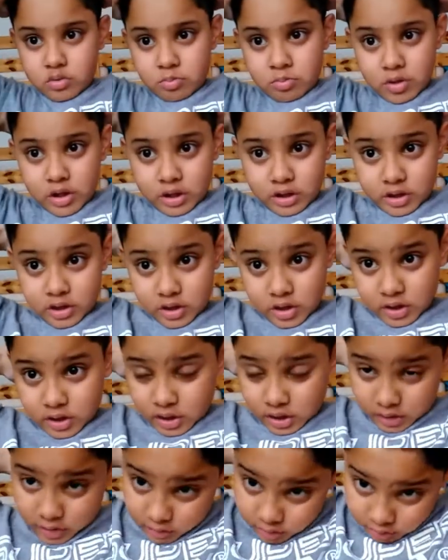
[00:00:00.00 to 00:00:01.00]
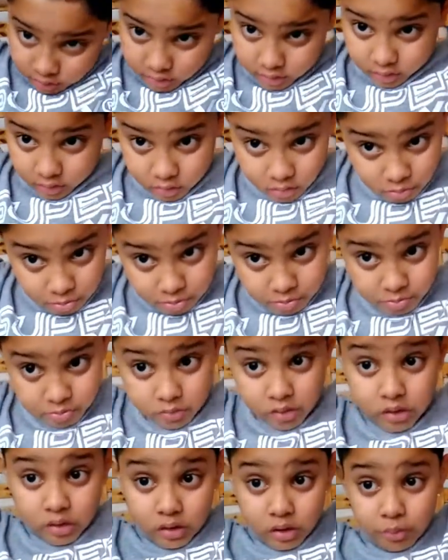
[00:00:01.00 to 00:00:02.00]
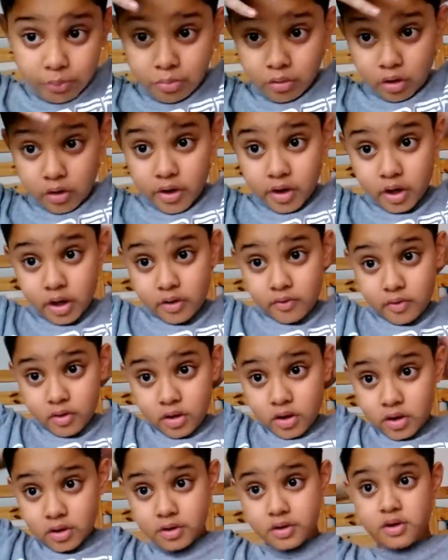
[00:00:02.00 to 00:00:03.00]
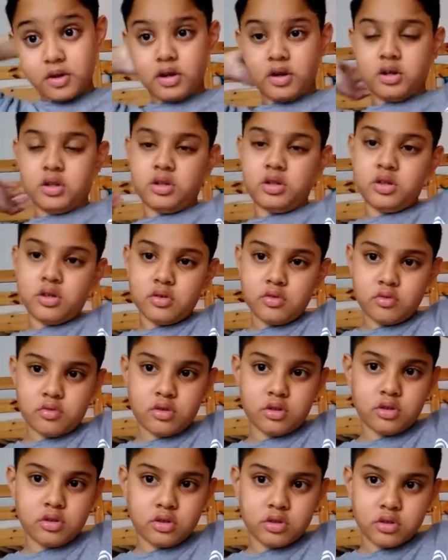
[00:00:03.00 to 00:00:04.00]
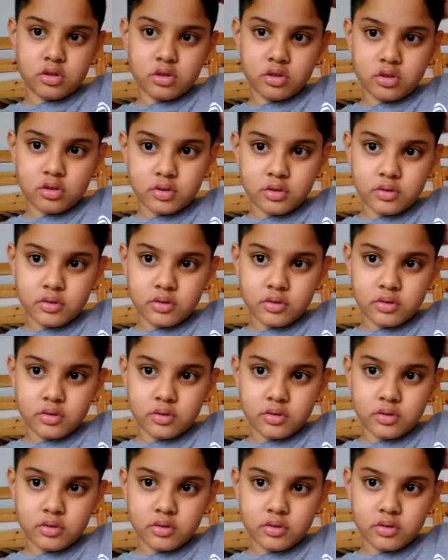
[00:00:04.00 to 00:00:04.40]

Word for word: But I think yeah, this is the good product ever. I love this.